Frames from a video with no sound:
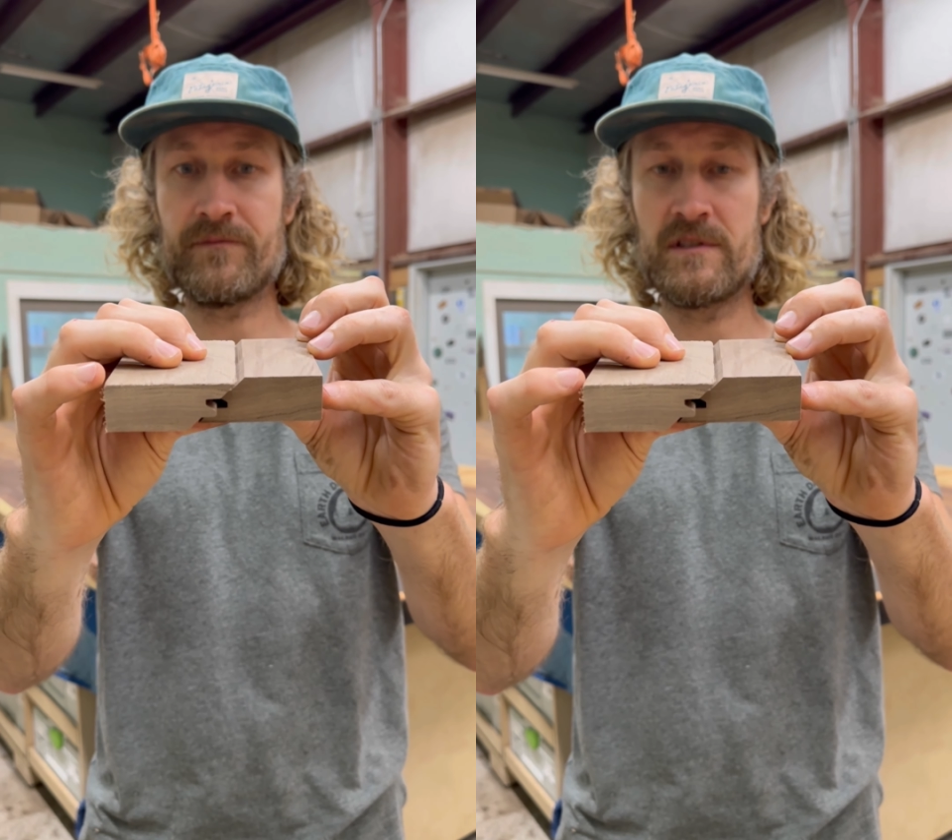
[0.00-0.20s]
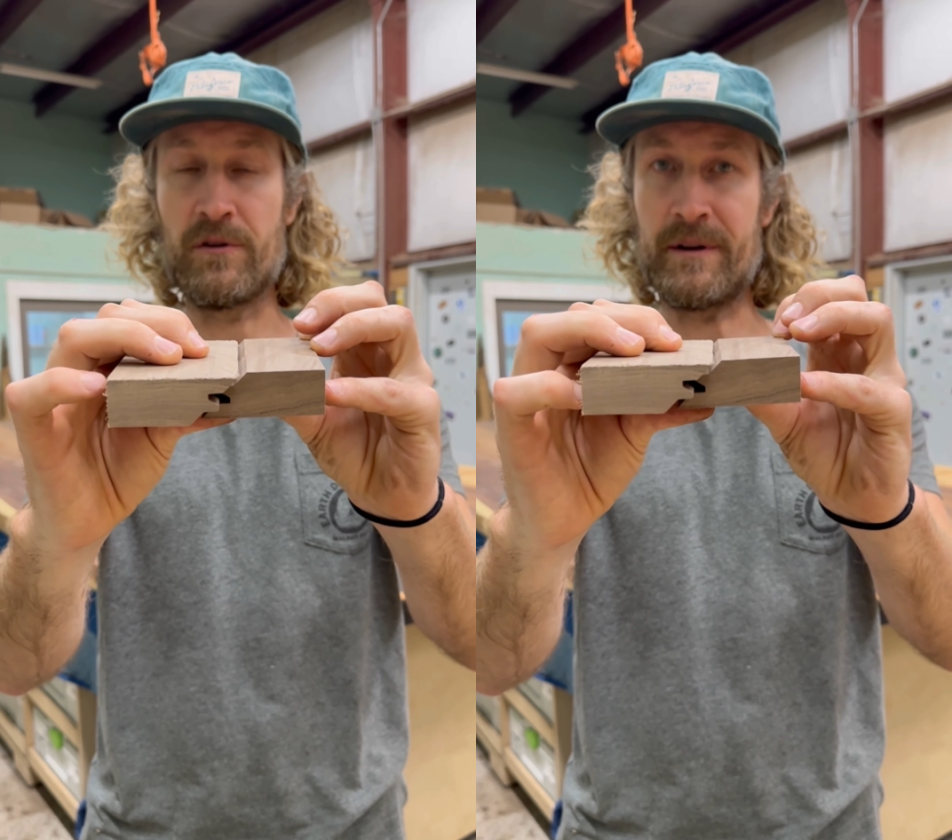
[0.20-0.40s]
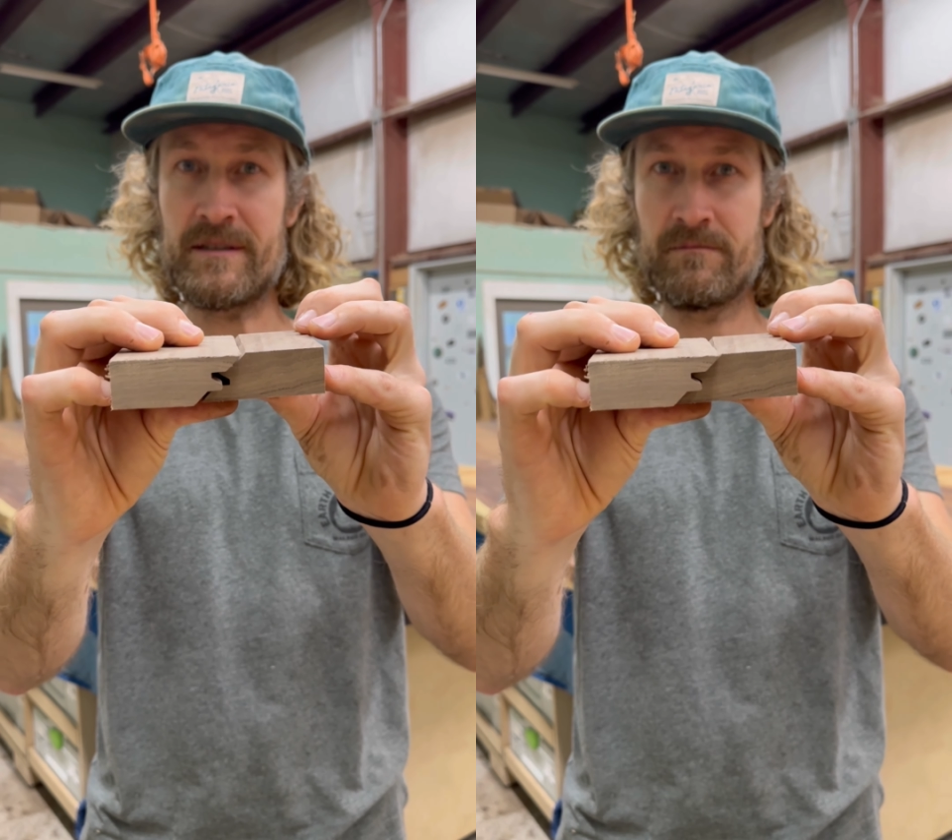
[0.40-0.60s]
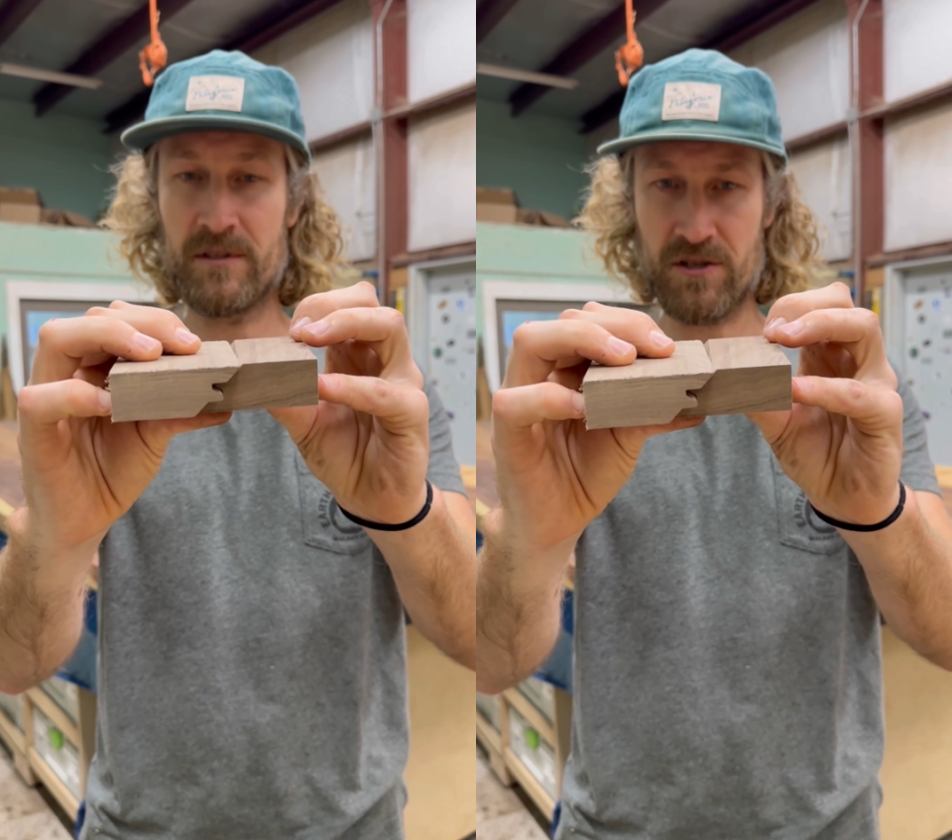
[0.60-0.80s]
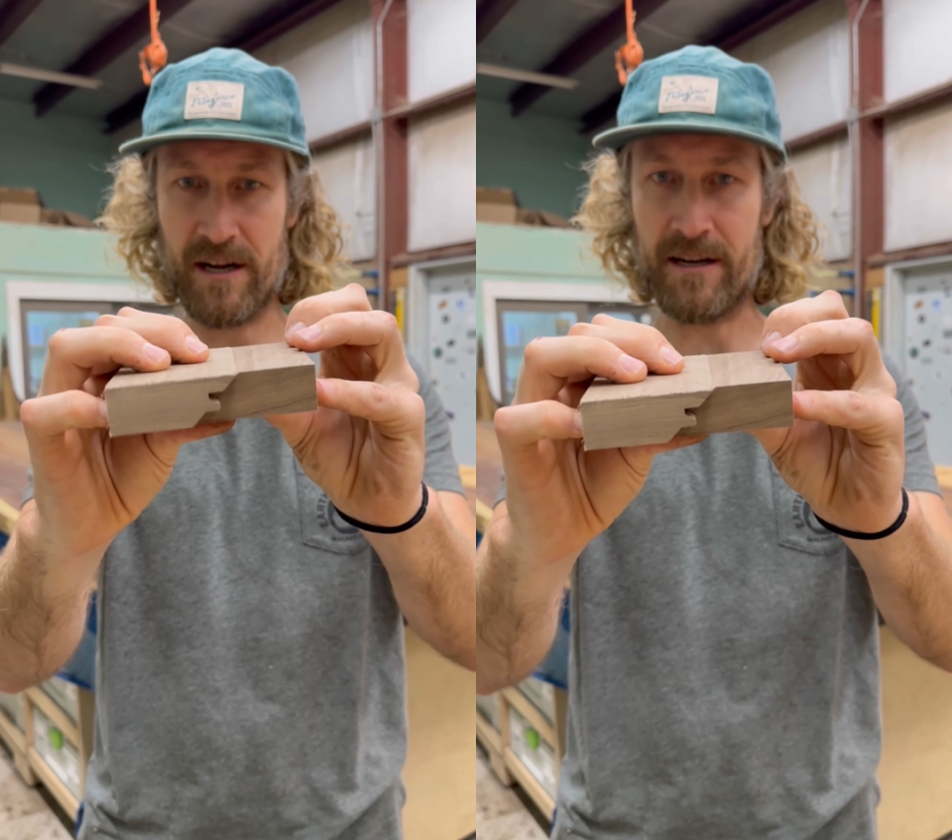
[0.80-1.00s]
So anyways,
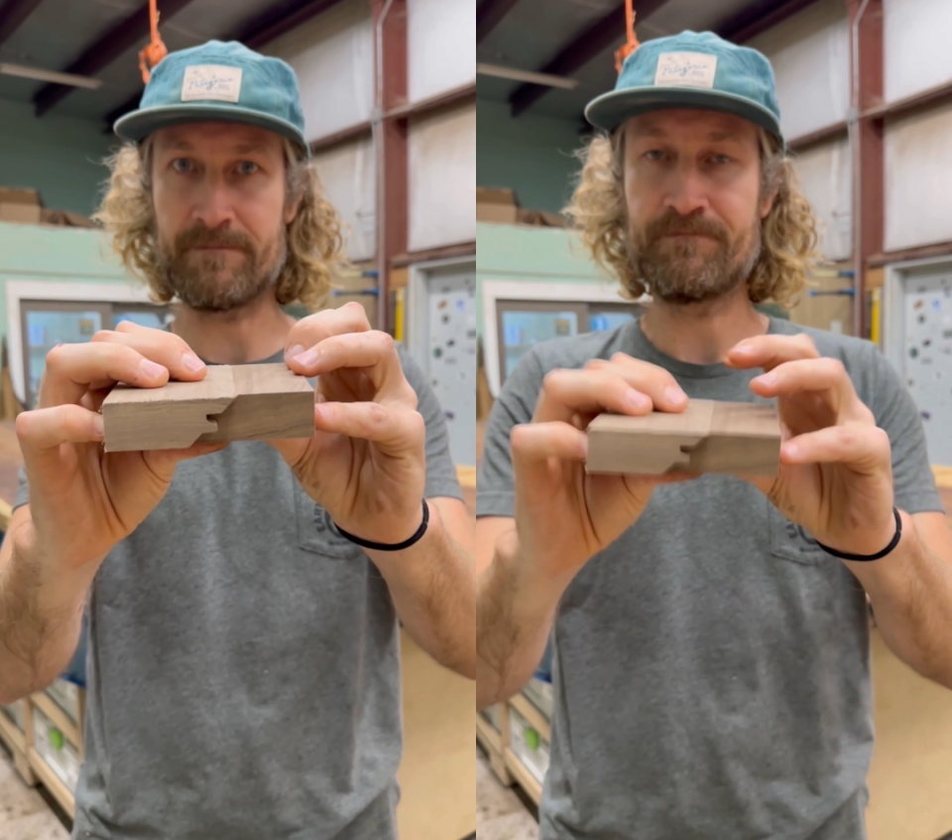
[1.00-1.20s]
let's try it out.